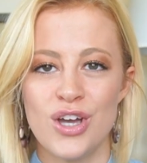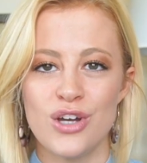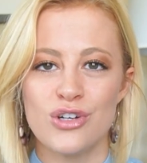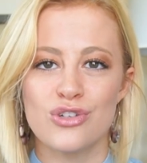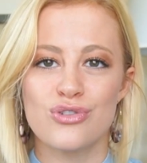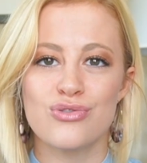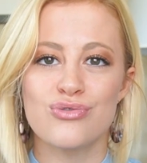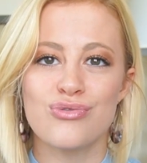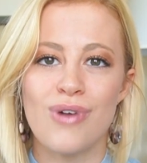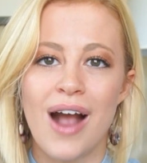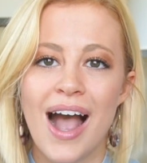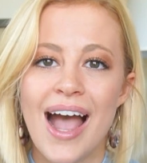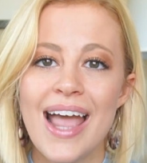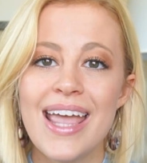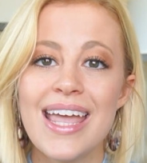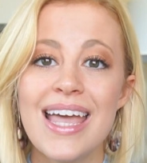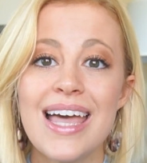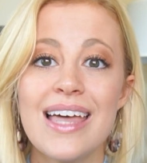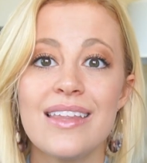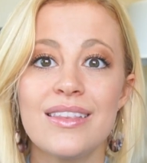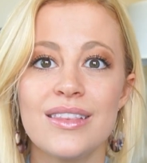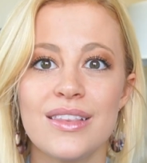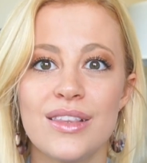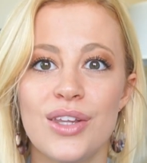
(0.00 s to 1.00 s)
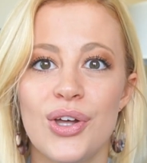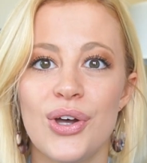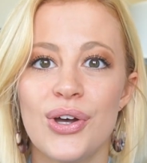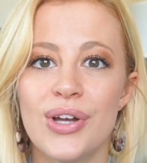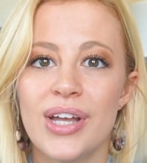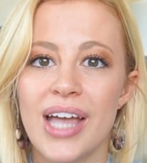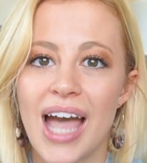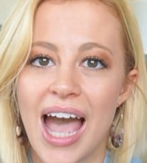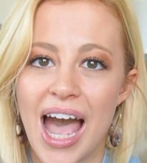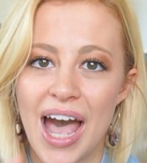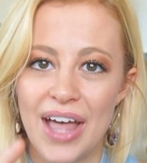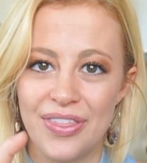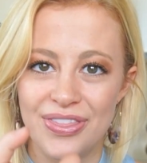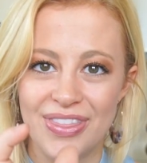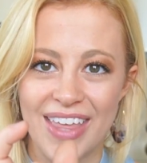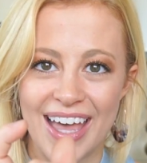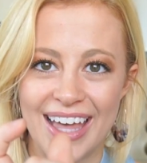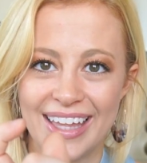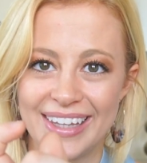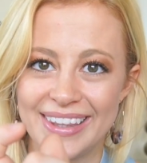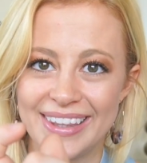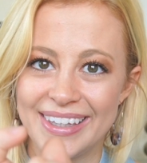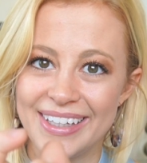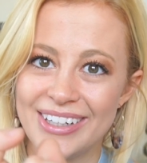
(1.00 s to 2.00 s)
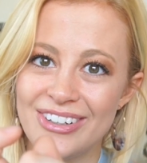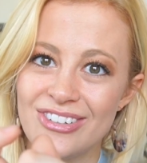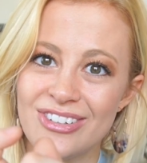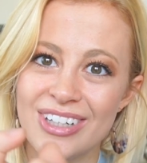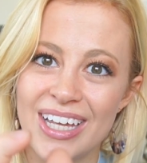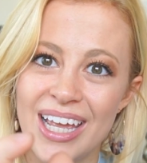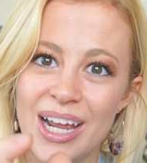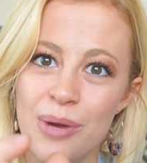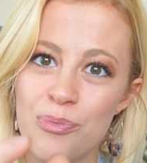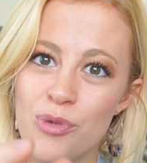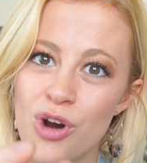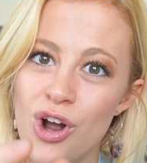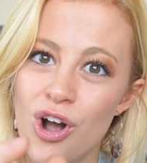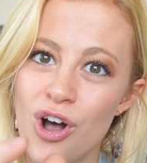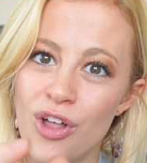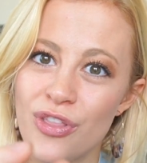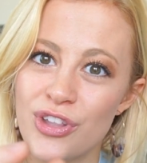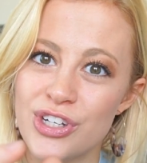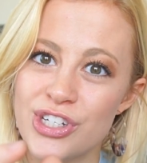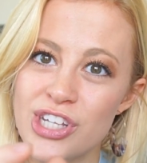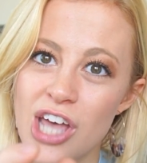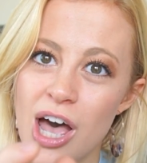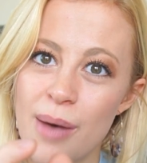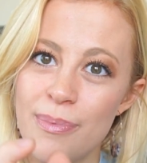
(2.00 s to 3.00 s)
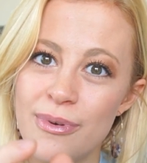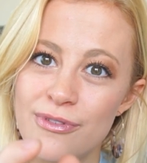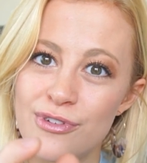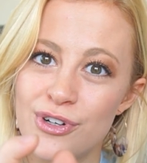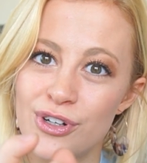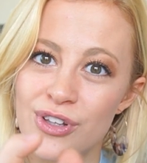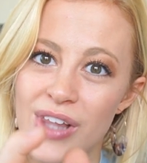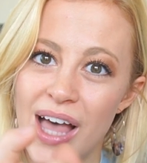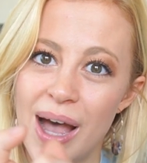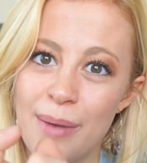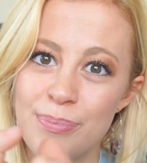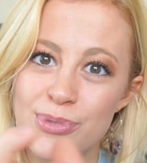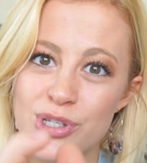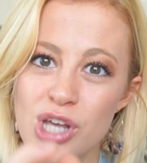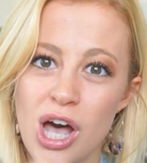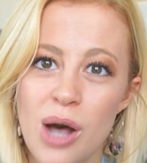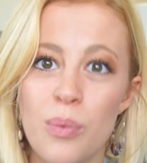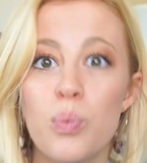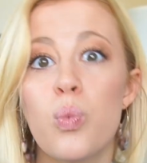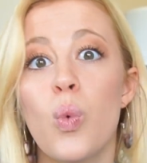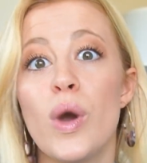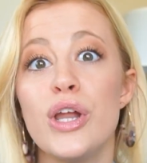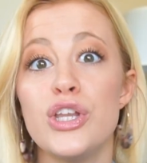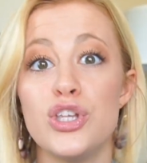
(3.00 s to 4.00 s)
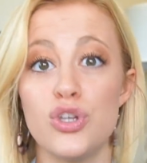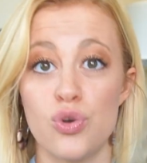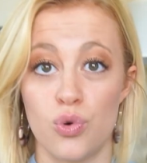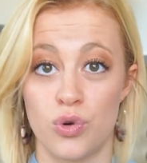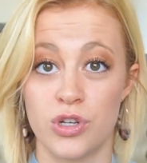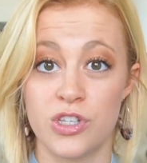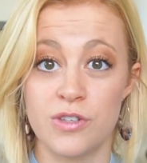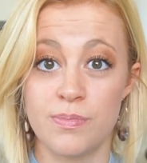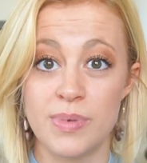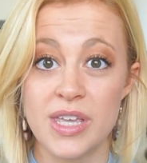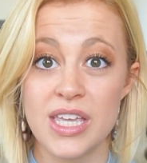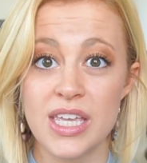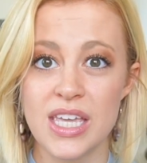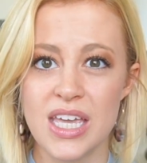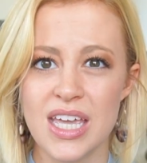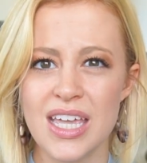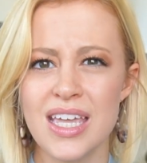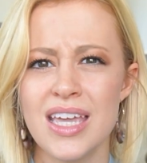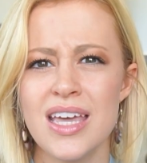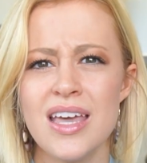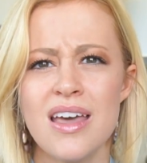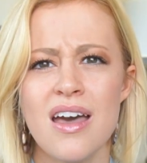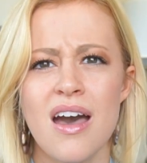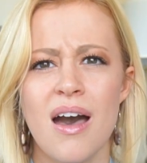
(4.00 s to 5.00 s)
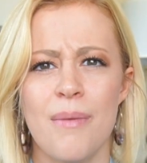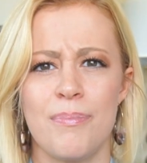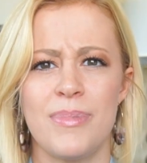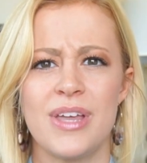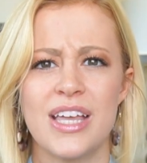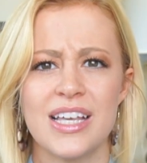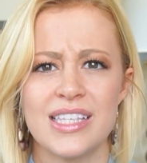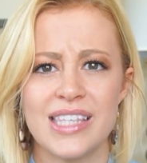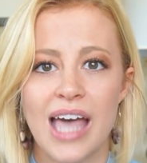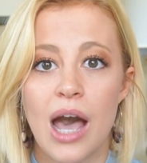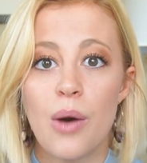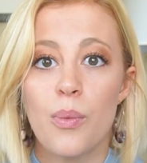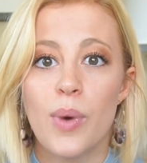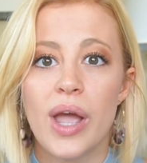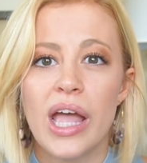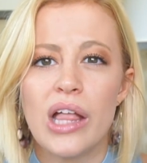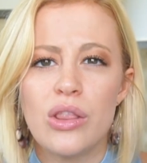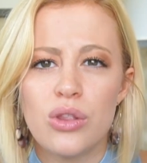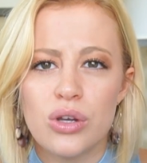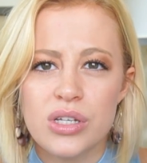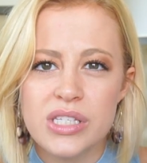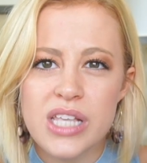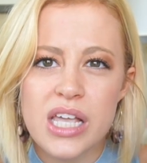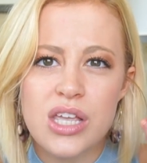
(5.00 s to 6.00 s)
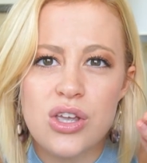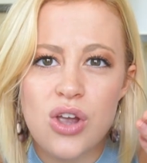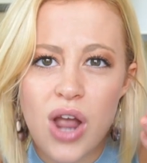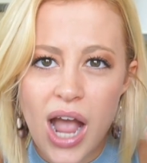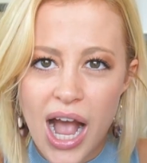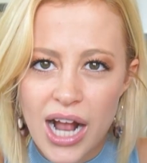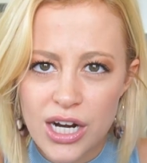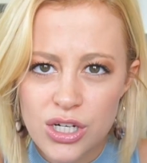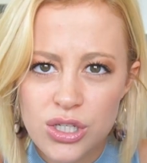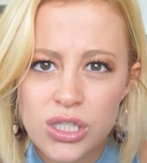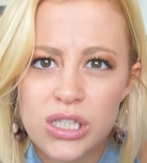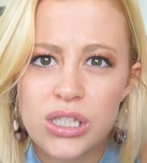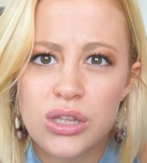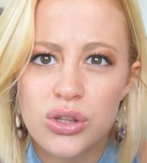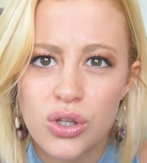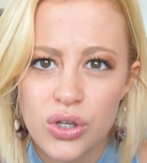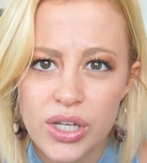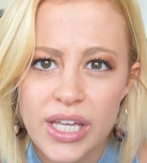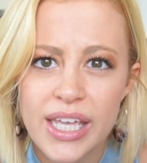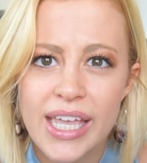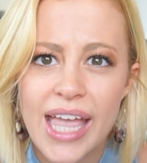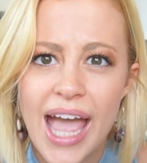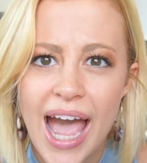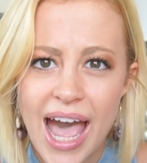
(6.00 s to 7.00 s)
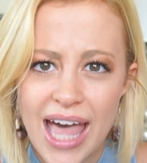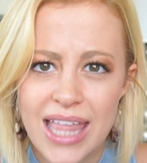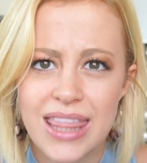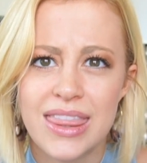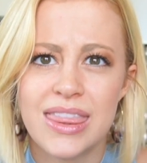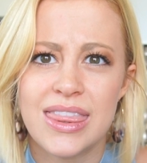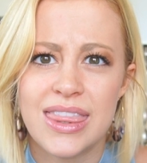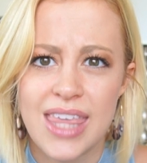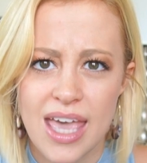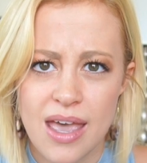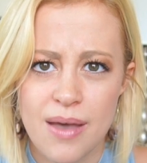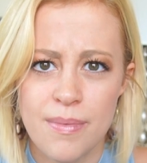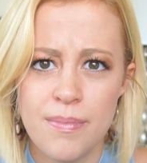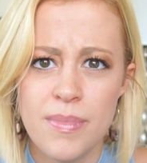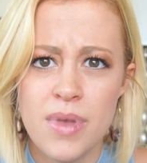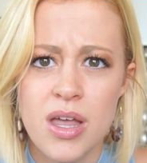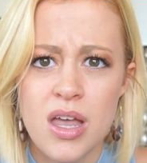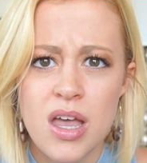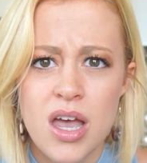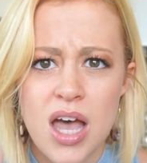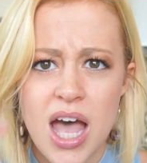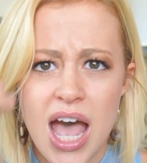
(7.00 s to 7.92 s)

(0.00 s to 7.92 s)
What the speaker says: try and look at that little camera on the top of your laptop when you're speaking, because that way it looks like you're actually looking at them.